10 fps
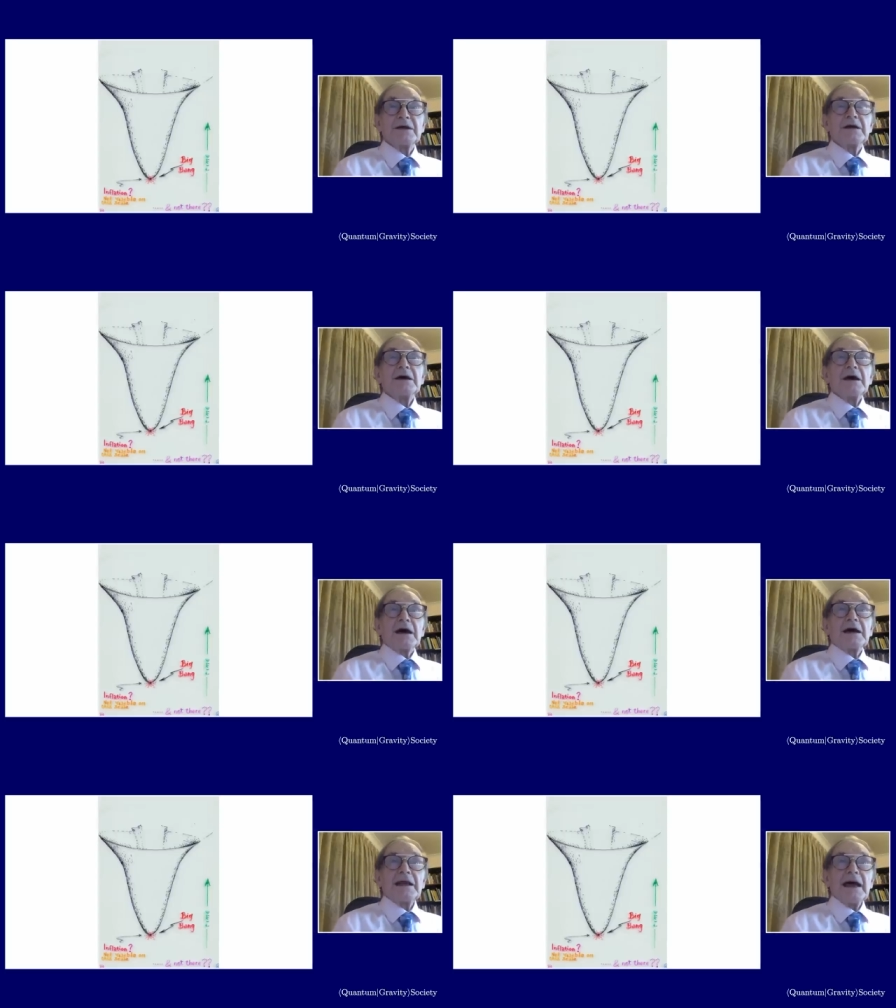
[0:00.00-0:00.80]
a
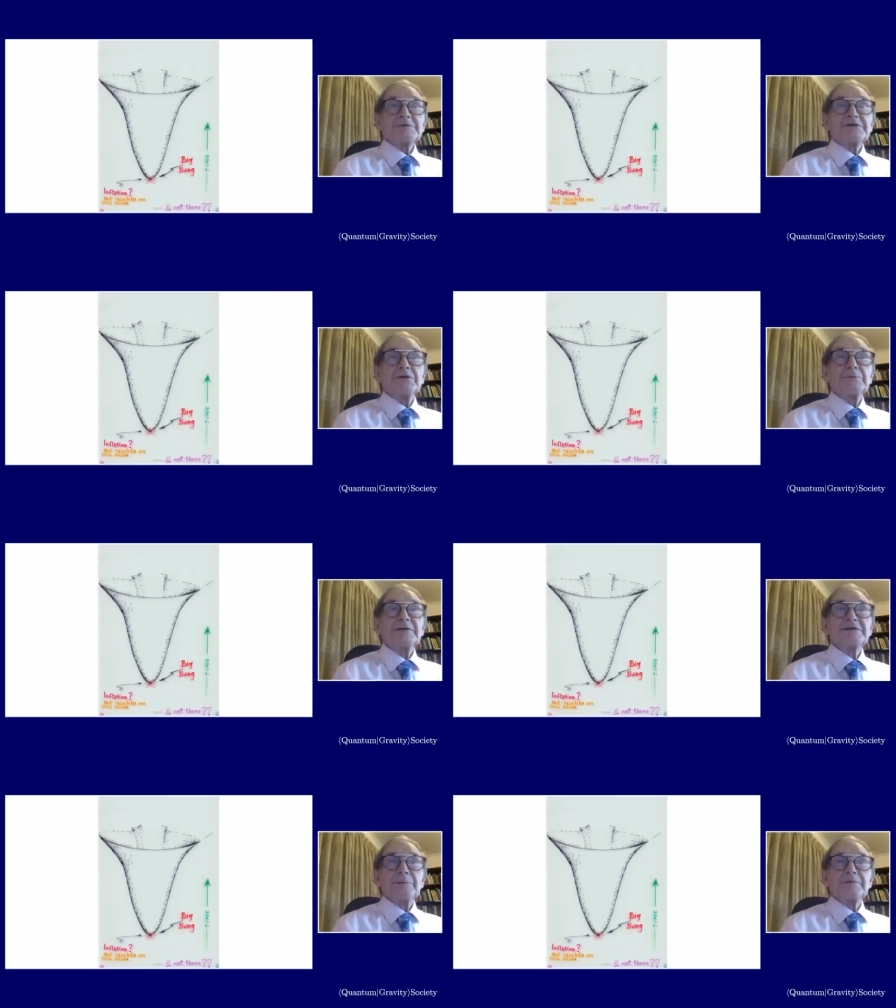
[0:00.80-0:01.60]
collapse could be
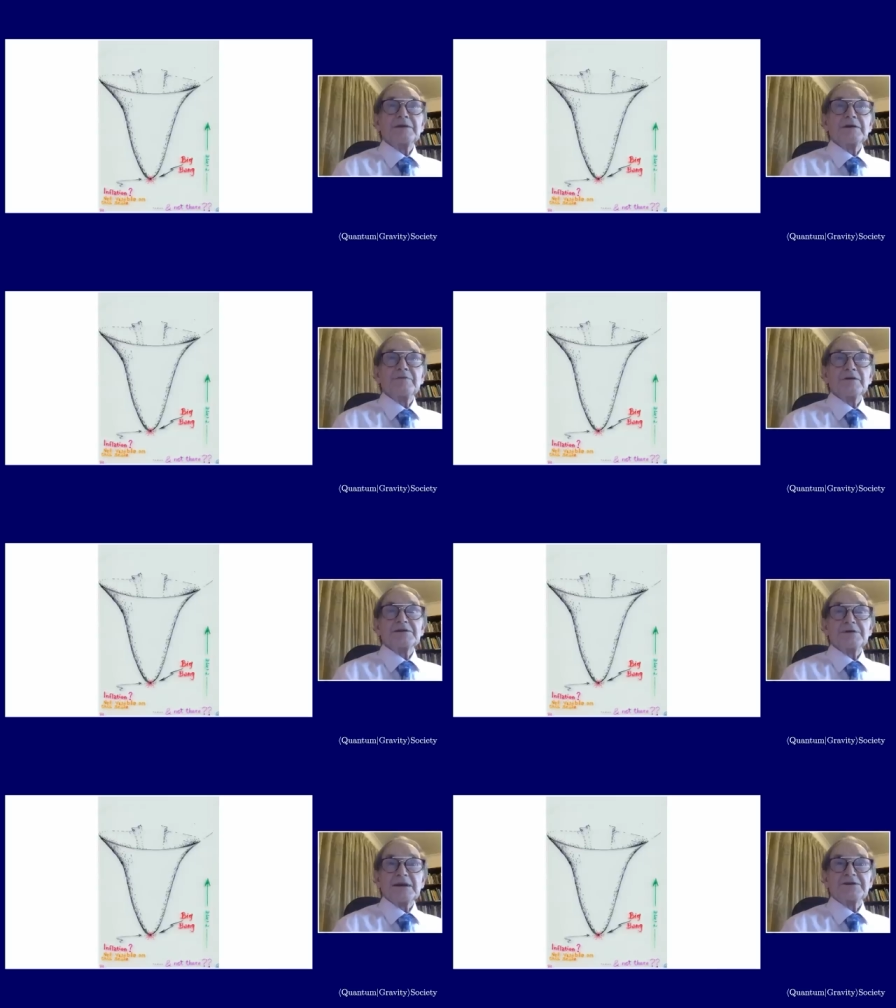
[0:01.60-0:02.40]
something very
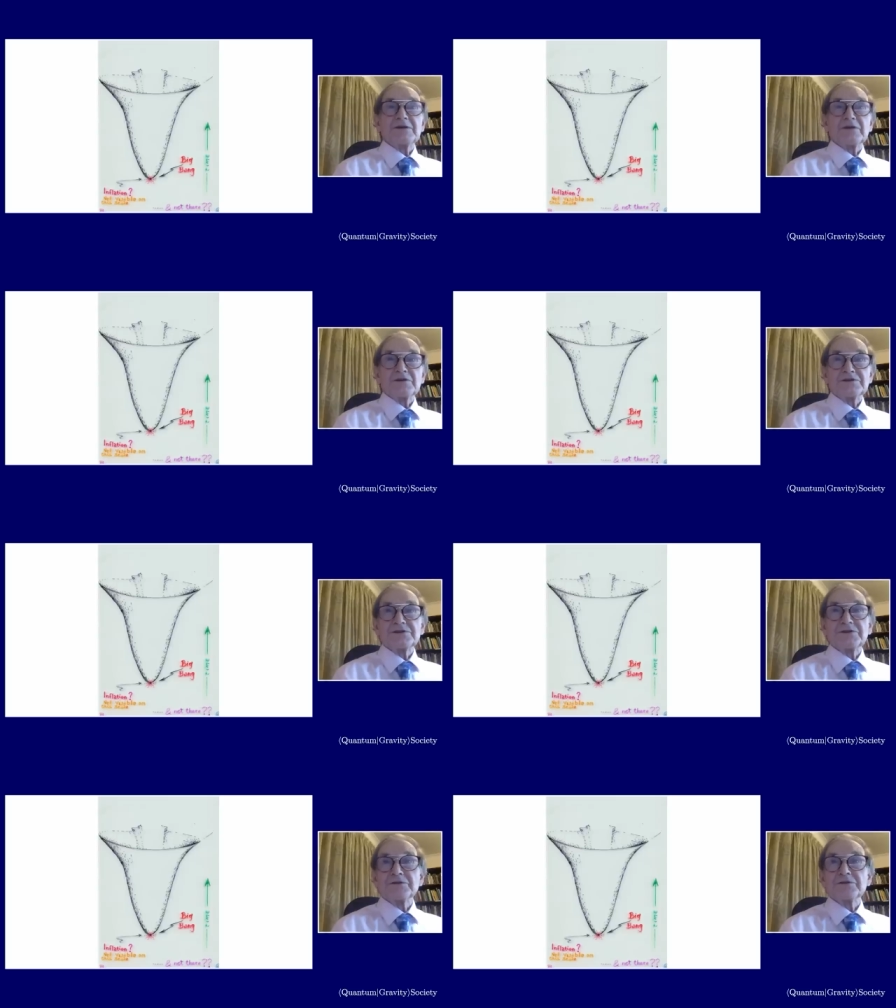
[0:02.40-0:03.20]
symmetrical as the sort
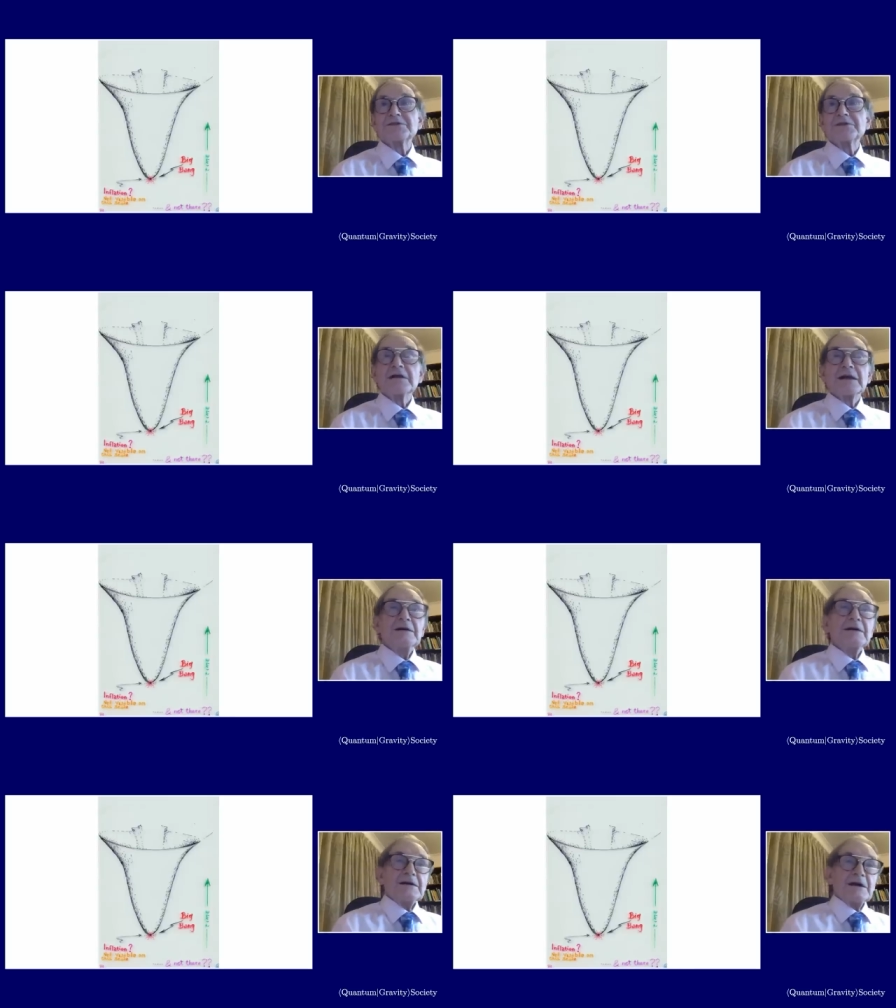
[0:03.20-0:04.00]
of
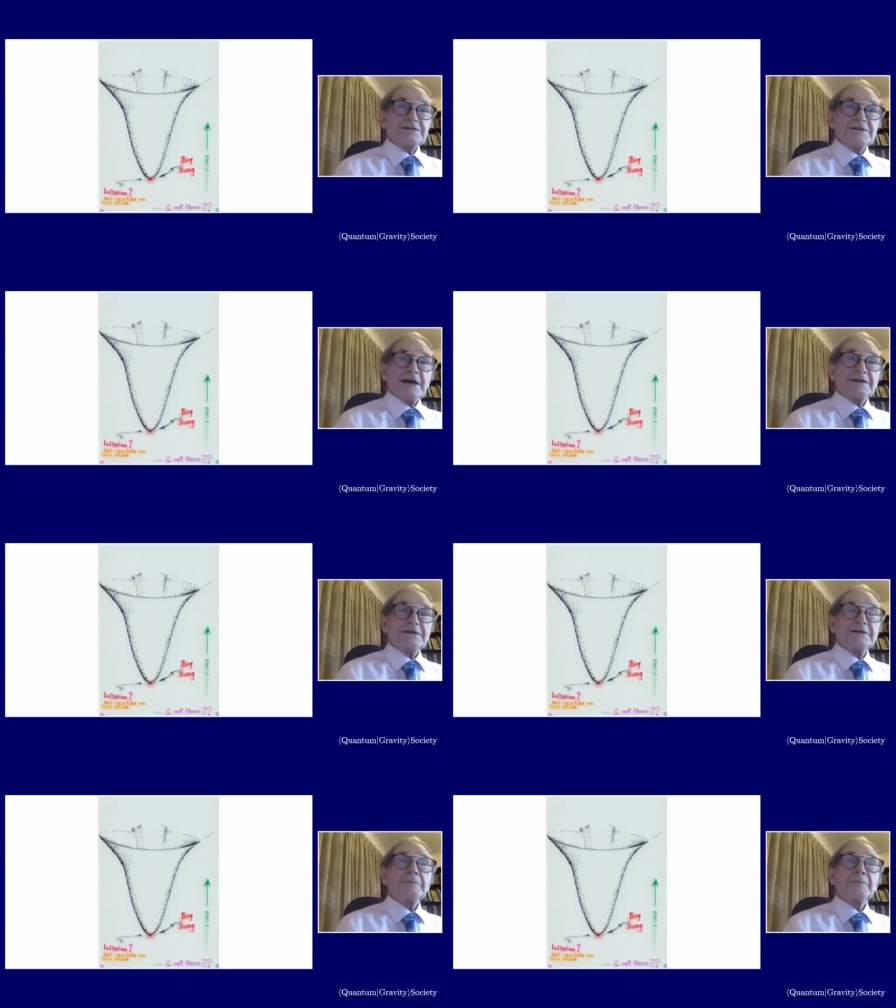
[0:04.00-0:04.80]
standard
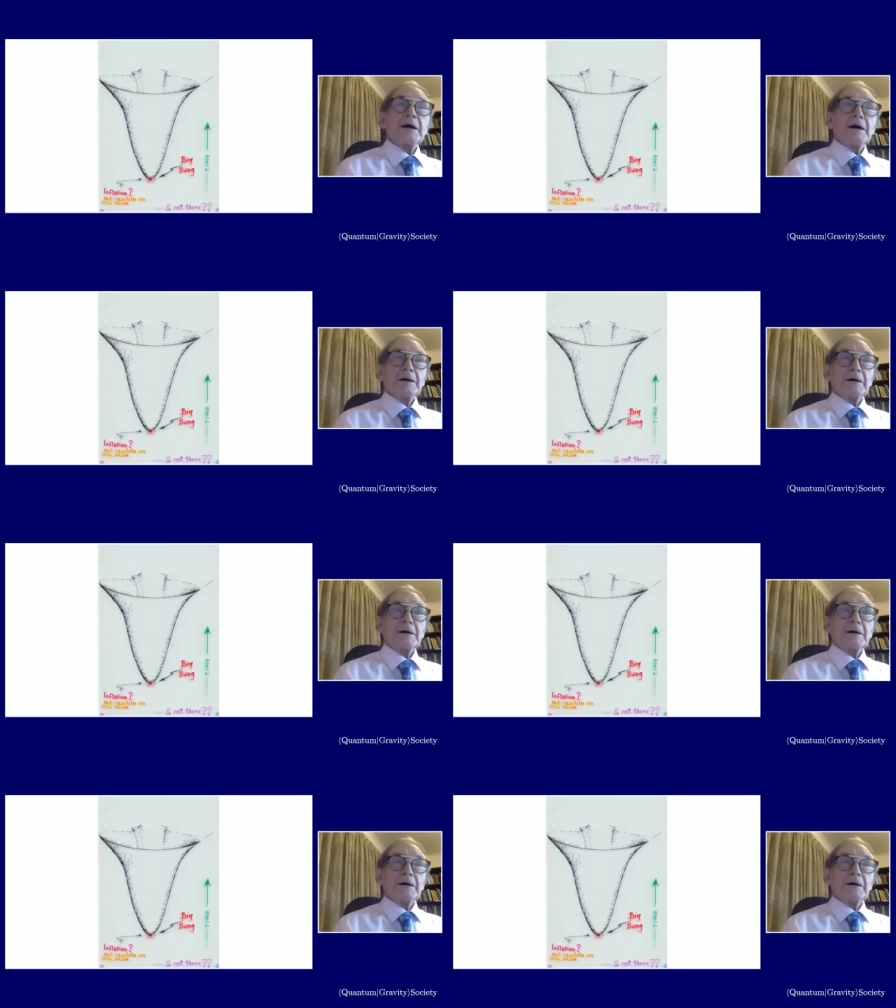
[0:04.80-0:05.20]
uh,